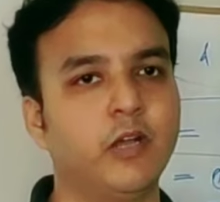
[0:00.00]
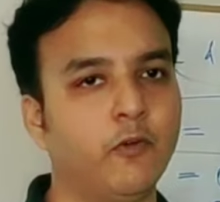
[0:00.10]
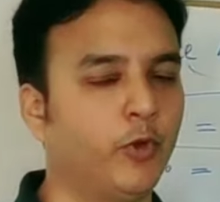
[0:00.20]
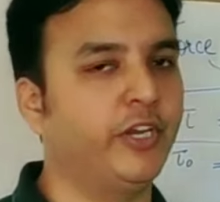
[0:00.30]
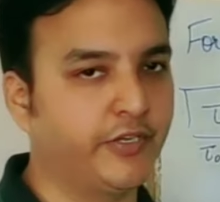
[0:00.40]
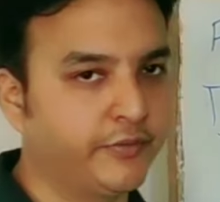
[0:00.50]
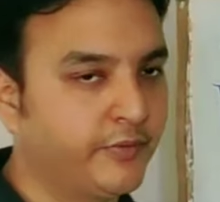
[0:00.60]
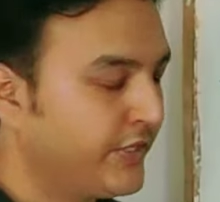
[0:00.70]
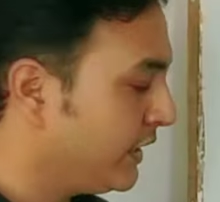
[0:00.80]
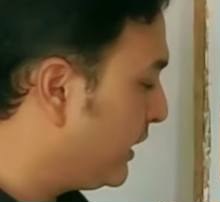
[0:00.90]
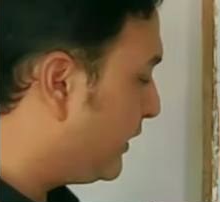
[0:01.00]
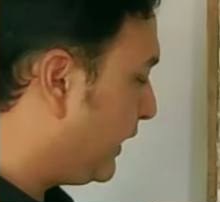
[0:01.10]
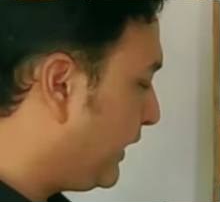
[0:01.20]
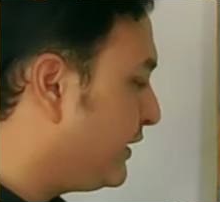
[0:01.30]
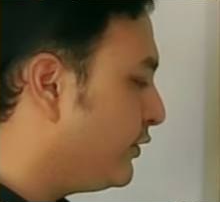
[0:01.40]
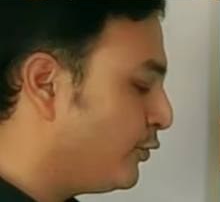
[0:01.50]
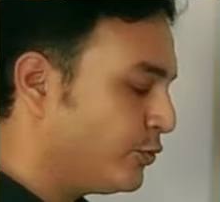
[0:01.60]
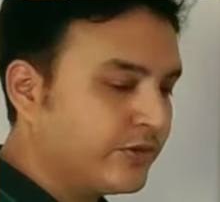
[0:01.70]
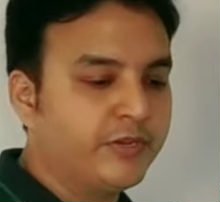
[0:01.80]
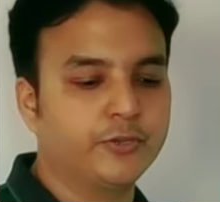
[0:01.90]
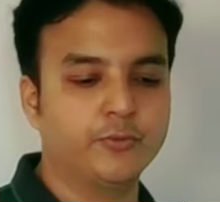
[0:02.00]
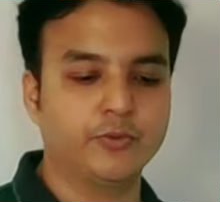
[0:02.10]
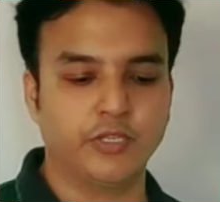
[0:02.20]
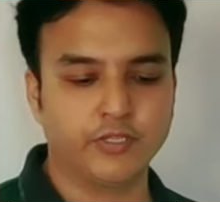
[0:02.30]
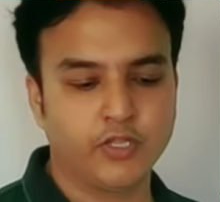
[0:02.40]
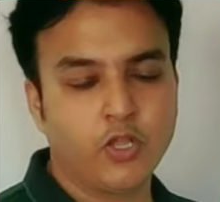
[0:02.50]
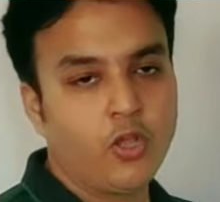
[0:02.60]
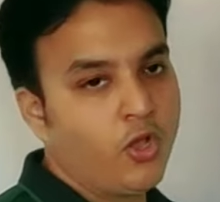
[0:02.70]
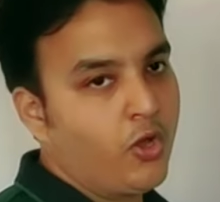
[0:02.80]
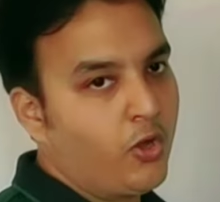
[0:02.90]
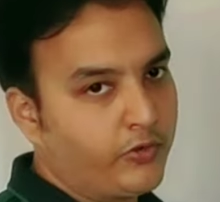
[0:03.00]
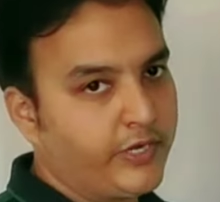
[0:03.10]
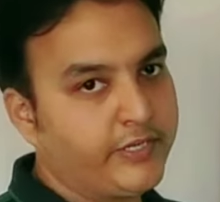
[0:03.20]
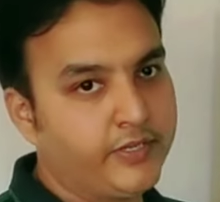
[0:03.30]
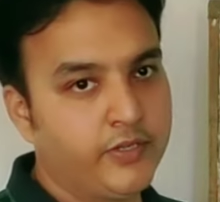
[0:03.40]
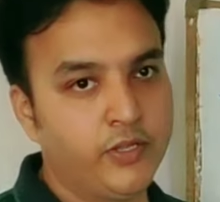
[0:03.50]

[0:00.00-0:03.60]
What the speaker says: avoid it. Right? Newton meter only. Alright?